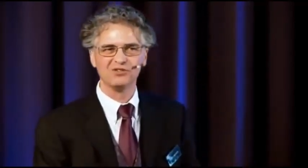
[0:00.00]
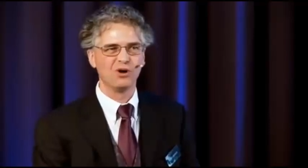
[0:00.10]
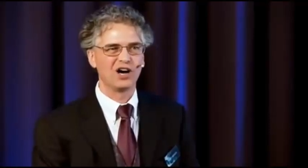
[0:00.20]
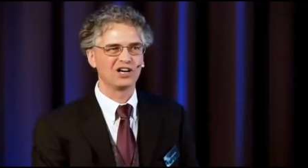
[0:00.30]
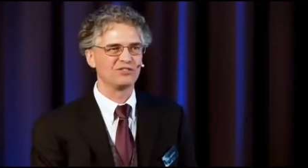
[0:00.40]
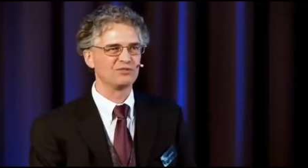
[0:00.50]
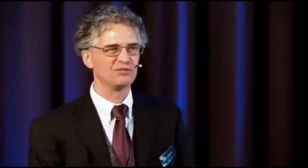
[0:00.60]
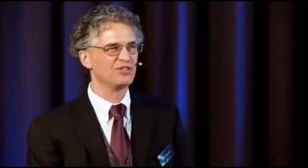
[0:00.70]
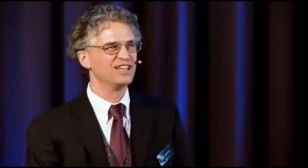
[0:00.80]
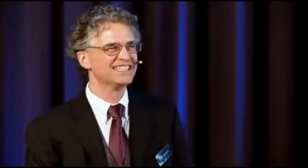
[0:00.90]
walking
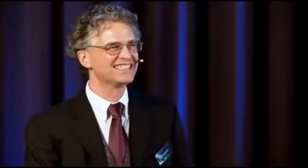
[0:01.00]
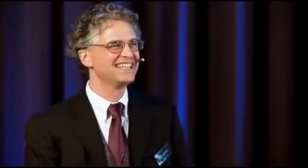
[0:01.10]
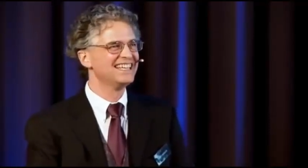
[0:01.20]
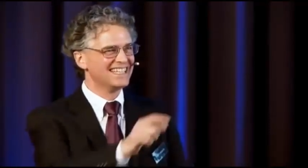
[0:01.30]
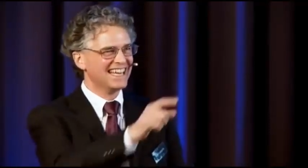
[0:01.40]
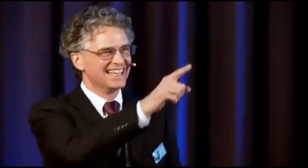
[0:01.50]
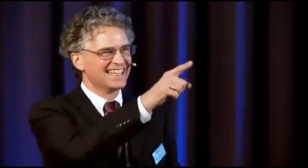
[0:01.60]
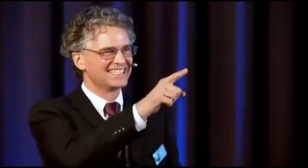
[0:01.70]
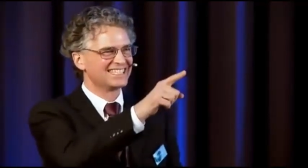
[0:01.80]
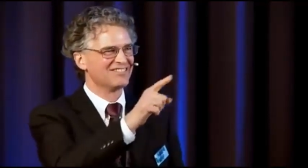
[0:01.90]
through this. Yeah,
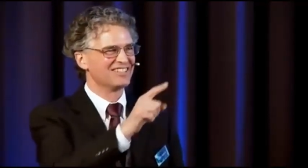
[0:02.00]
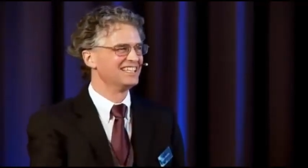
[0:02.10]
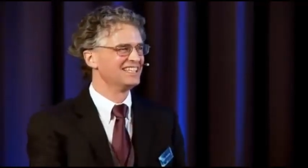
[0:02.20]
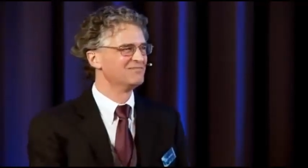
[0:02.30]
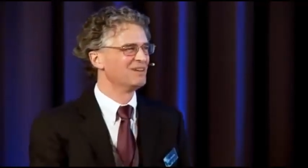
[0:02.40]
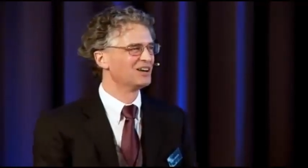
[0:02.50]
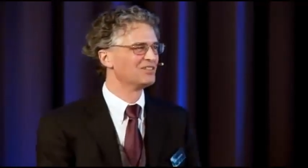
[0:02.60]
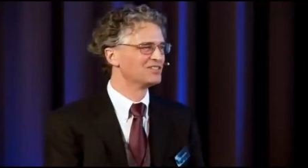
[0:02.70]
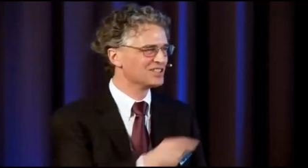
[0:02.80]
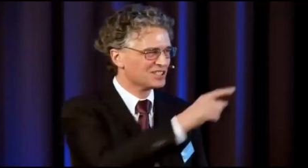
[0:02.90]
that's the one I need to borrow
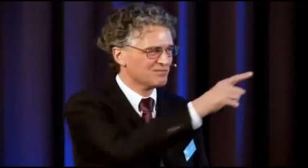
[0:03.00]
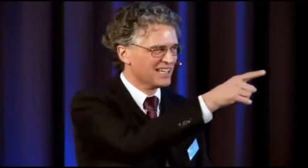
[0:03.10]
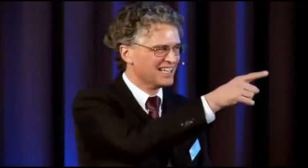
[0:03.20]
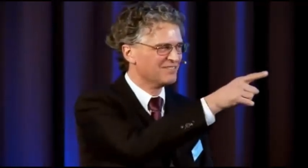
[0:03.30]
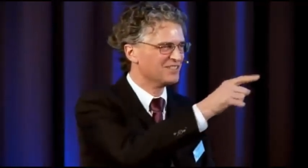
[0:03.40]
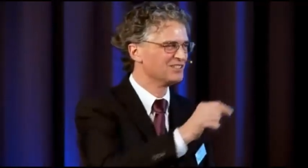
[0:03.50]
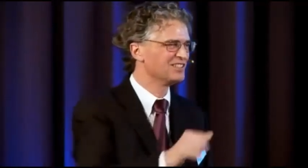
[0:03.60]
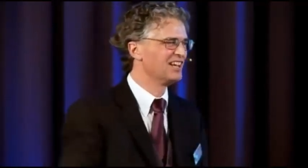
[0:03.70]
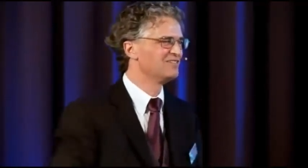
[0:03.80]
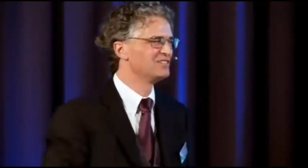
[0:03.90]
for just a minute if you'd,
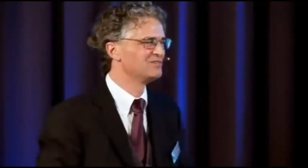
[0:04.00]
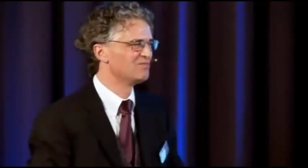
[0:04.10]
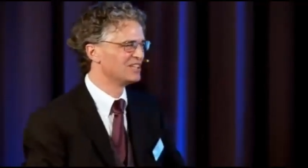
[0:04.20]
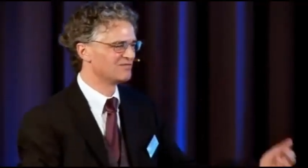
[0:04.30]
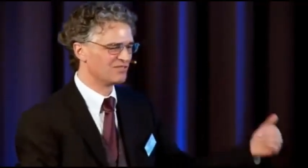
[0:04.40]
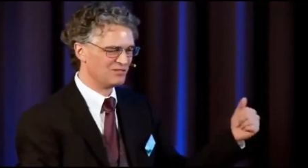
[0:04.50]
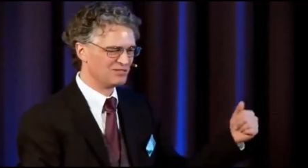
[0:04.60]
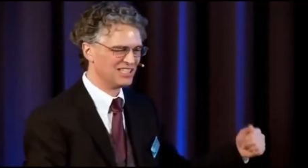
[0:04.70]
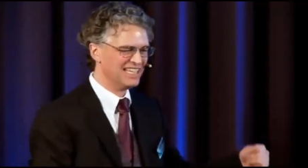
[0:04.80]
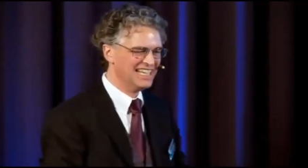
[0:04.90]
if you'd bring it forward.